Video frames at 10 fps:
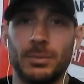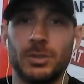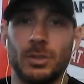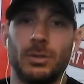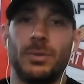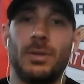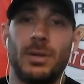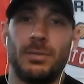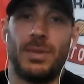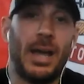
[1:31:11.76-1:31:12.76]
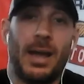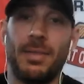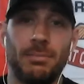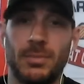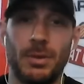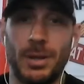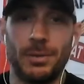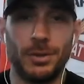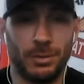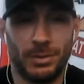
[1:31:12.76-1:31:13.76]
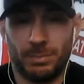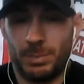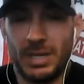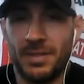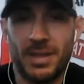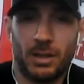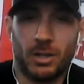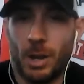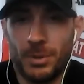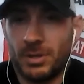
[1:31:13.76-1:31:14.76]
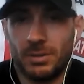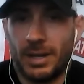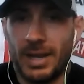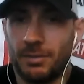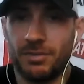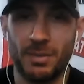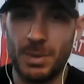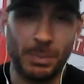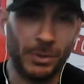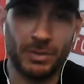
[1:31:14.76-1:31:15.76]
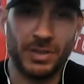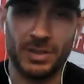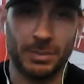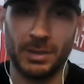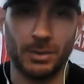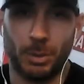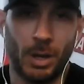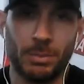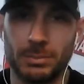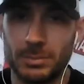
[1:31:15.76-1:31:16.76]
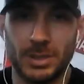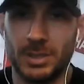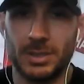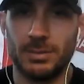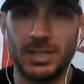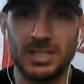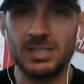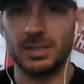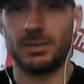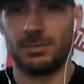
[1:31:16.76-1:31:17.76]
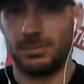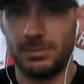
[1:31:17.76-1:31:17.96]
So that, and I mean, you being in the helicopter, you're like, yeah, 5 people, you can fit them in here. No problem. Easily.